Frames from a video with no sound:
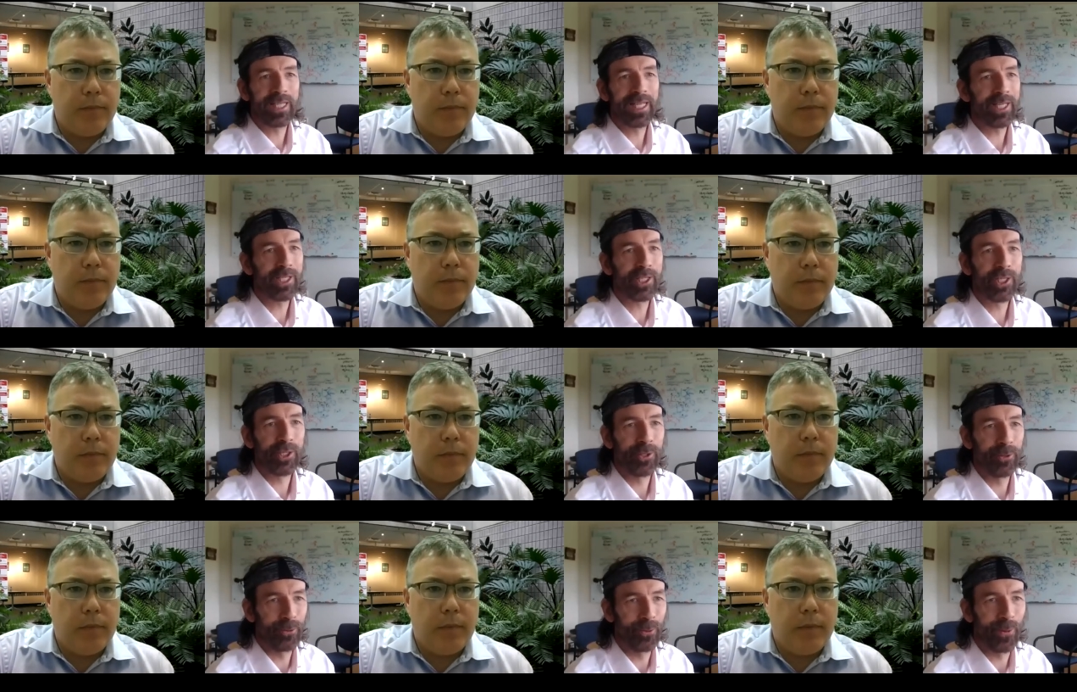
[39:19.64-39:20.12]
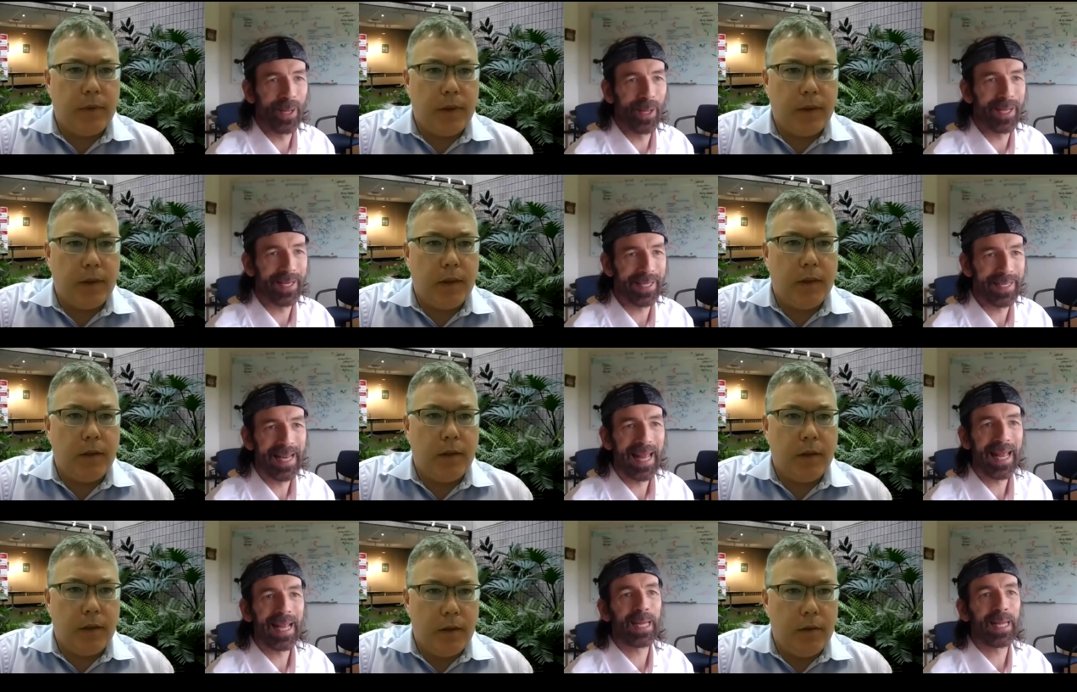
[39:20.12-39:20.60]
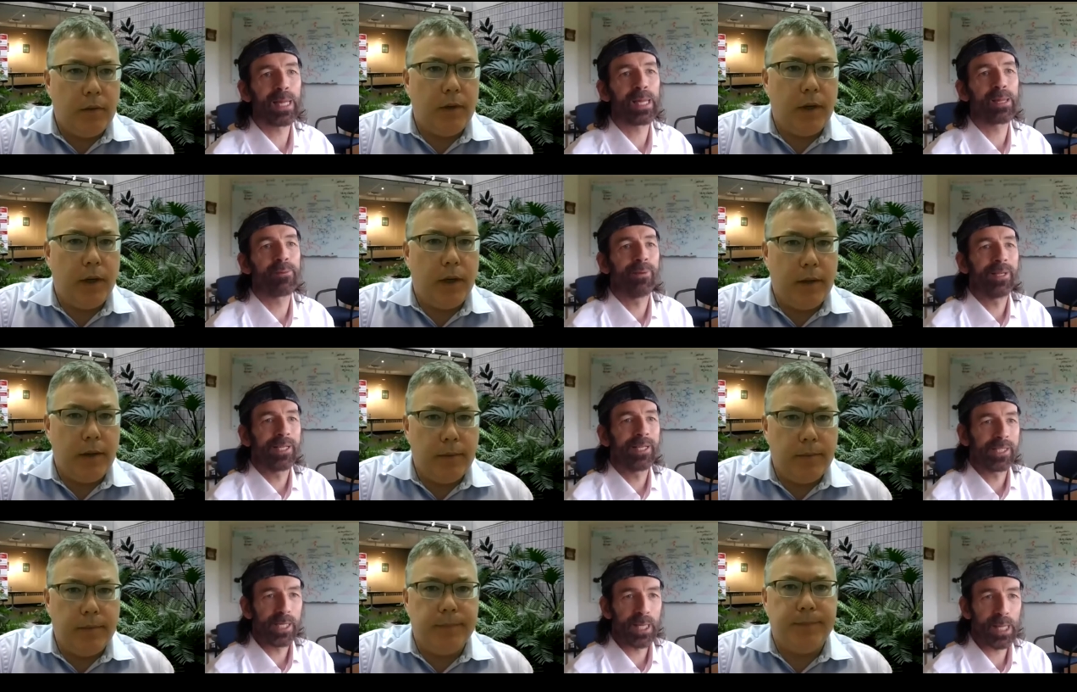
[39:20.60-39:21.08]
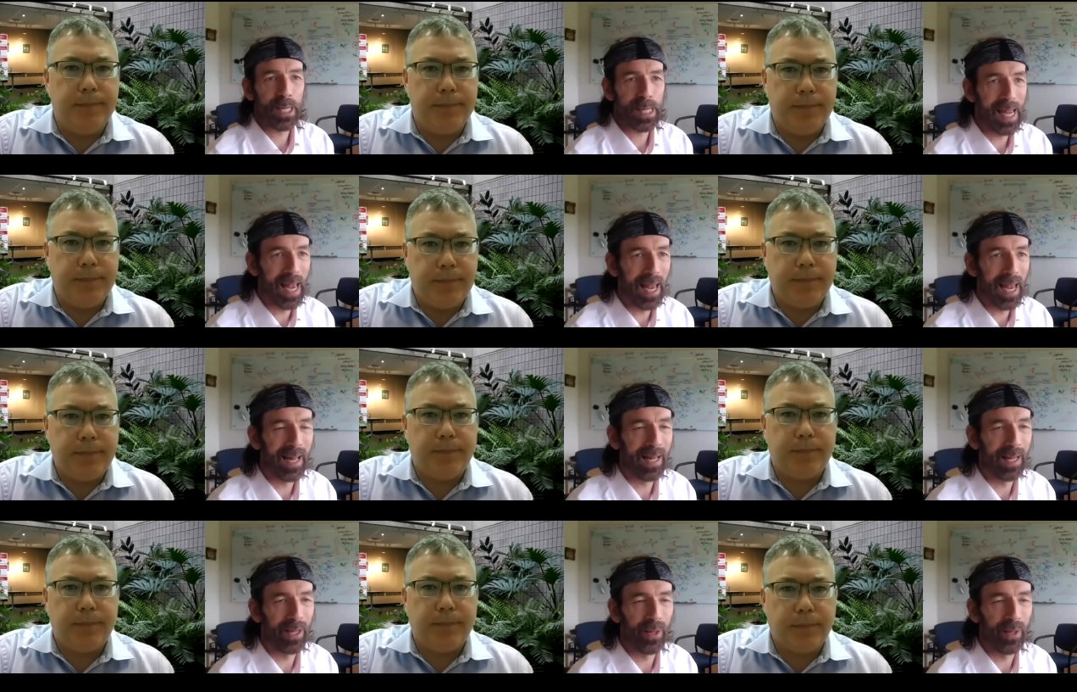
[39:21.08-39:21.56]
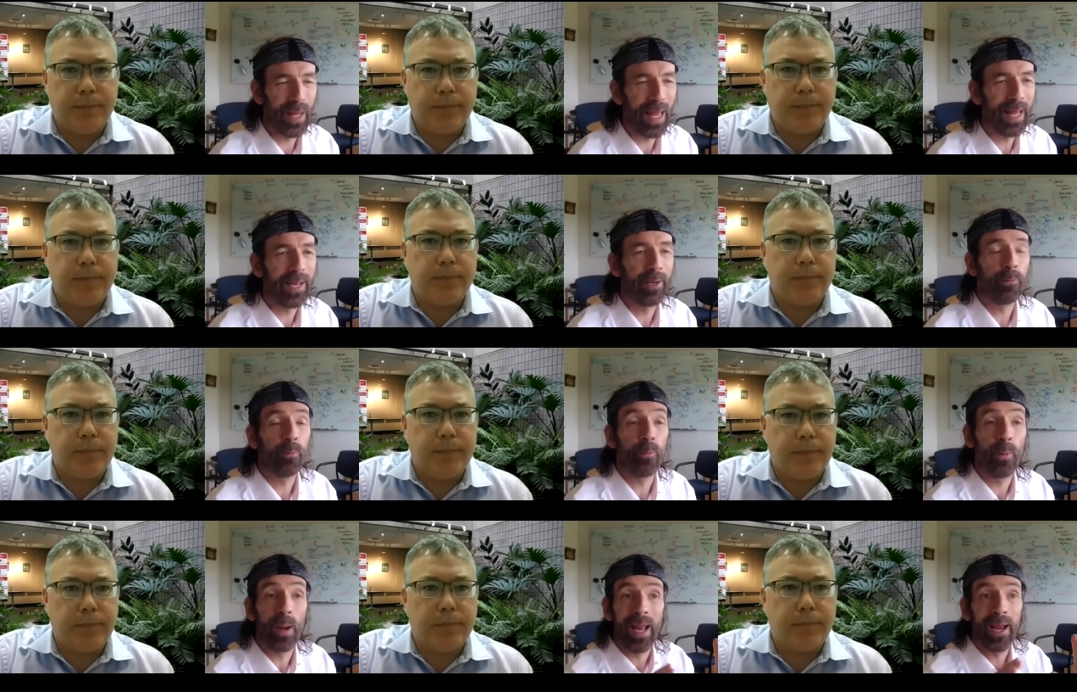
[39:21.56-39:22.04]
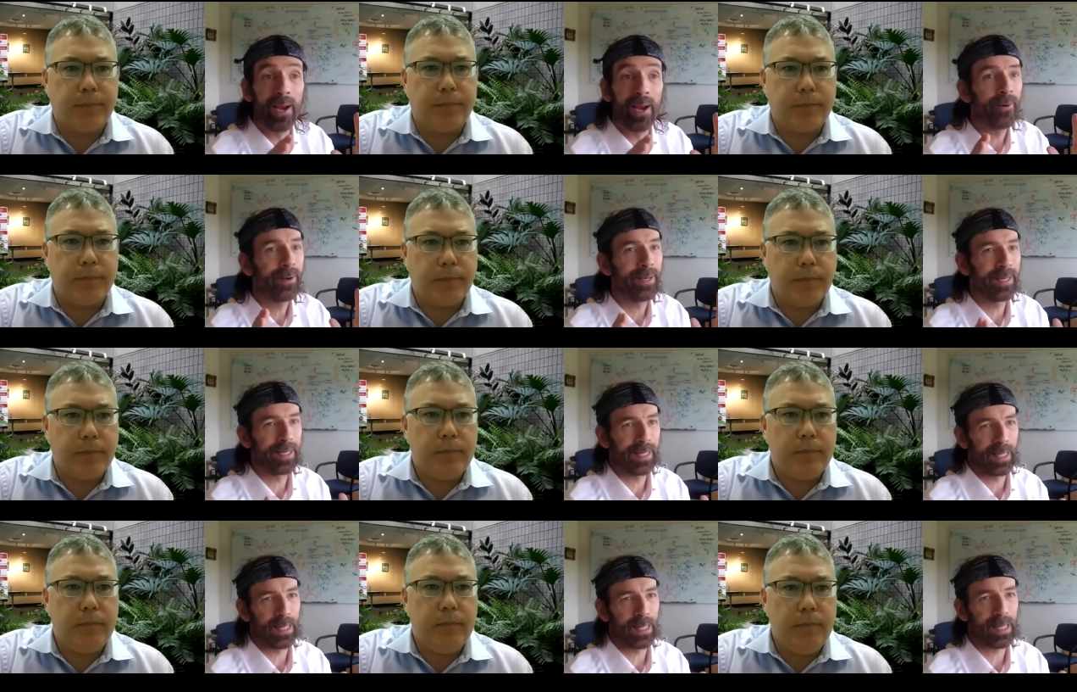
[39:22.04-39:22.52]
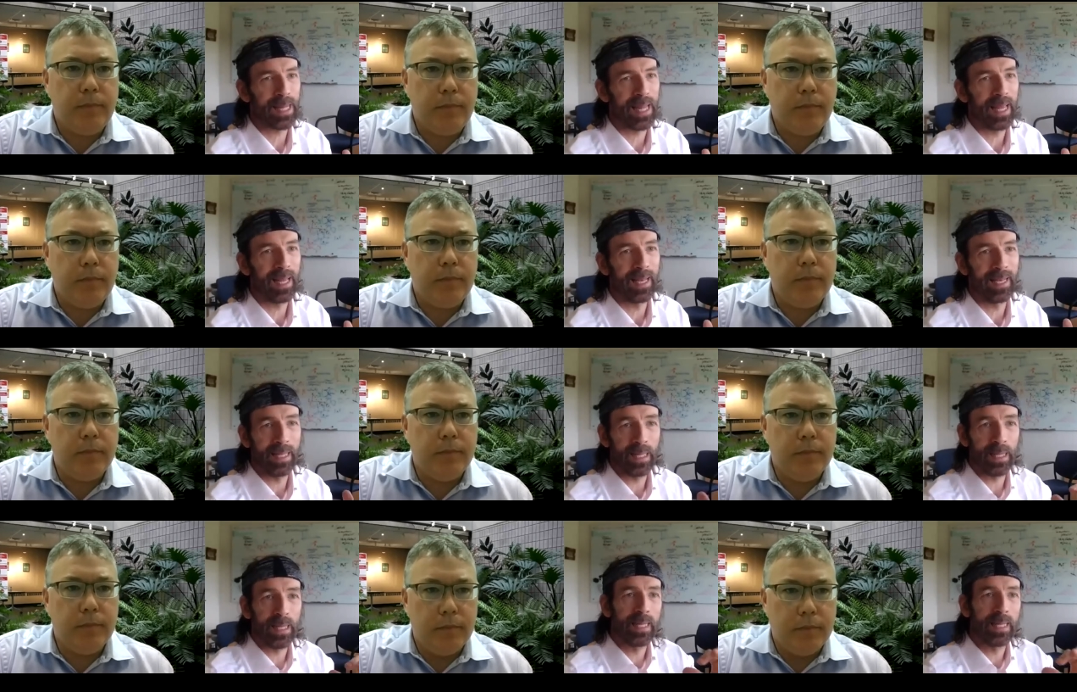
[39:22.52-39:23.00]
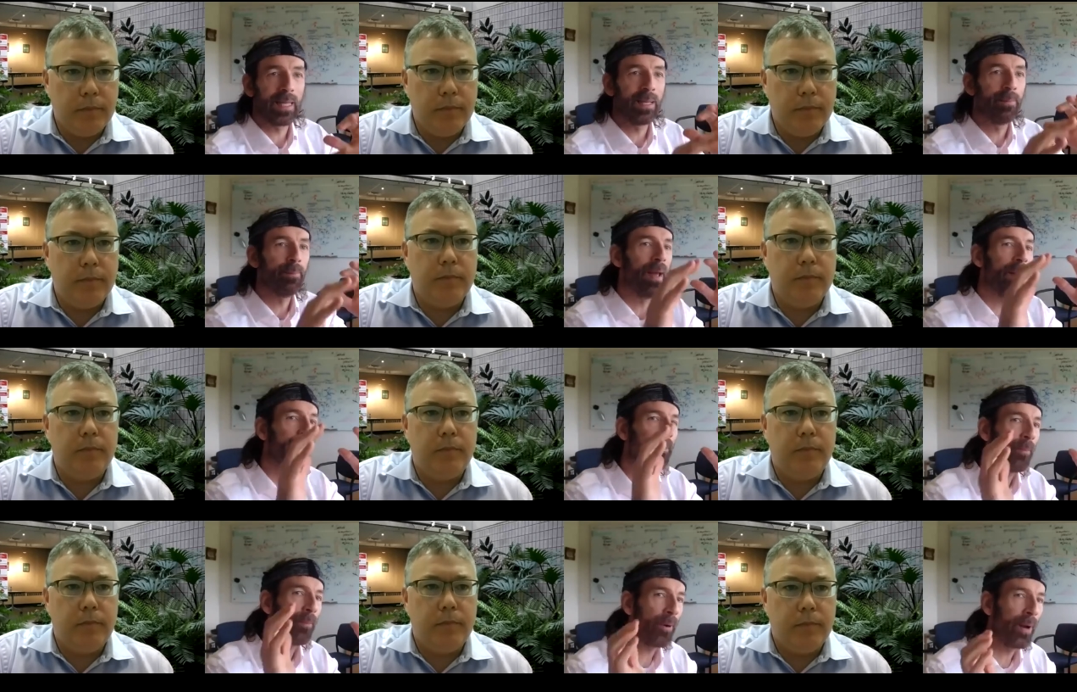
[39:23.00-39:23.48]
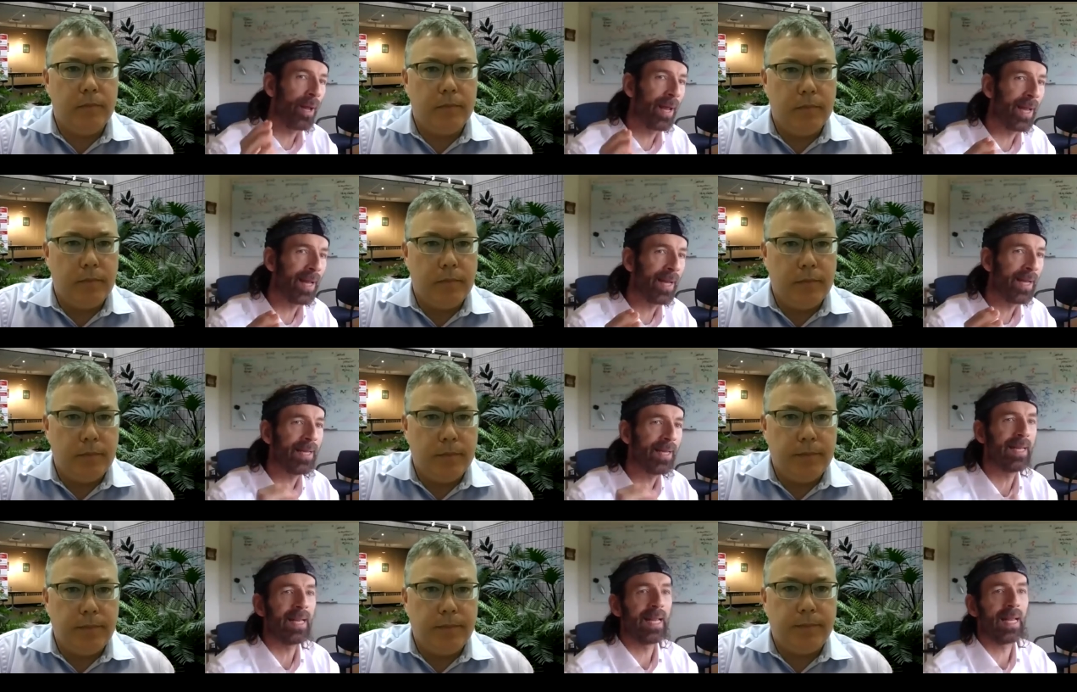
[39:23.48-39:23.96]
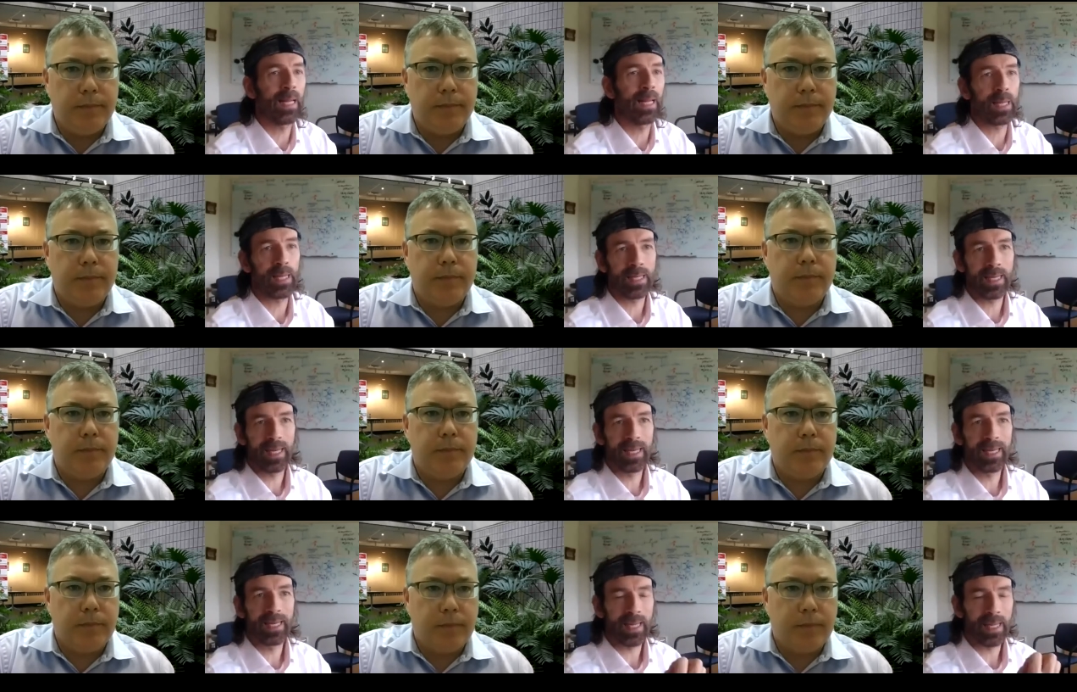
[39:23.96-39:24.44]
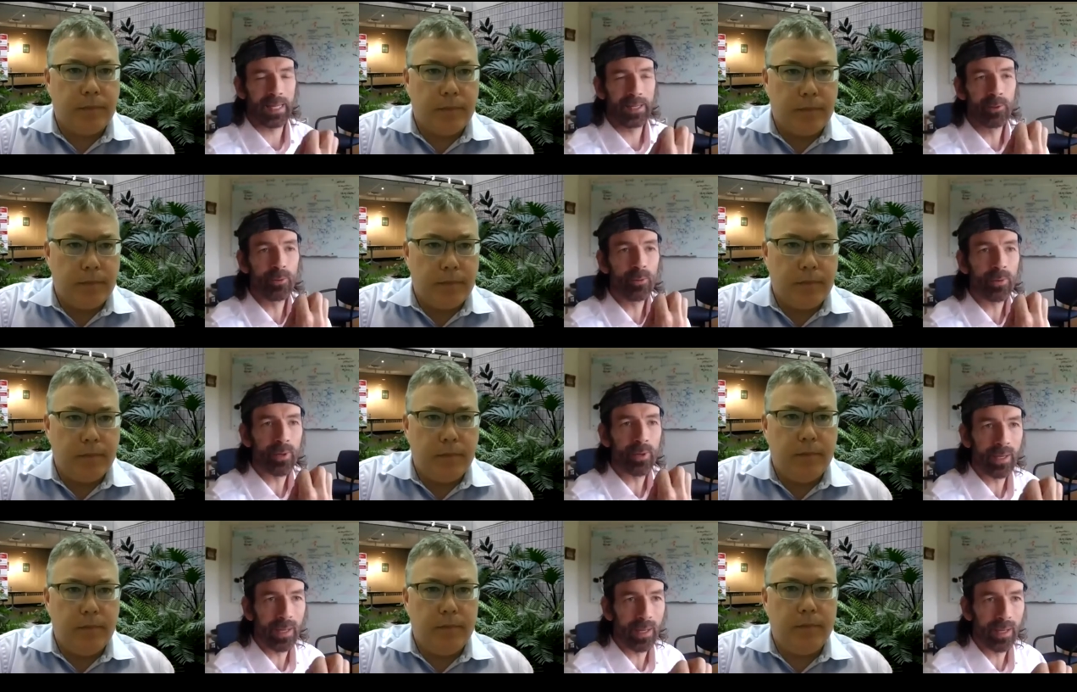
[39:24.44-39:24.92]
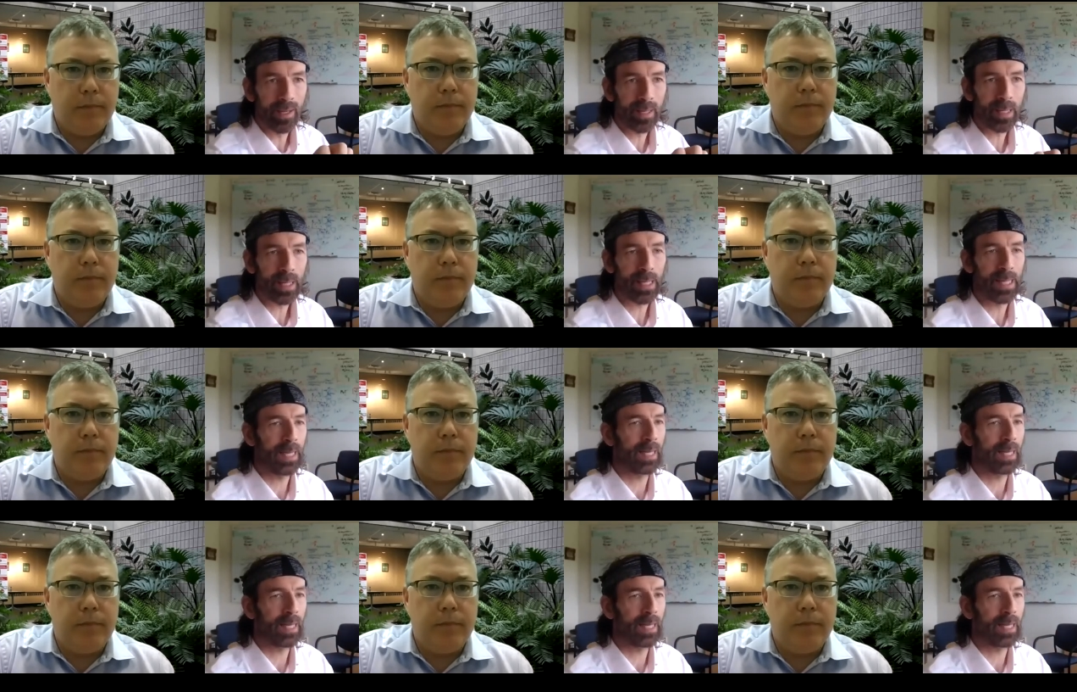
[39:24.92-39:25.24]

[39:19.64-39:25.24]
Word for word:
Speaker 1: tissue, right? Next, right. which cell? Then where in the cell? Is it the membrane? Is it in the nucleus?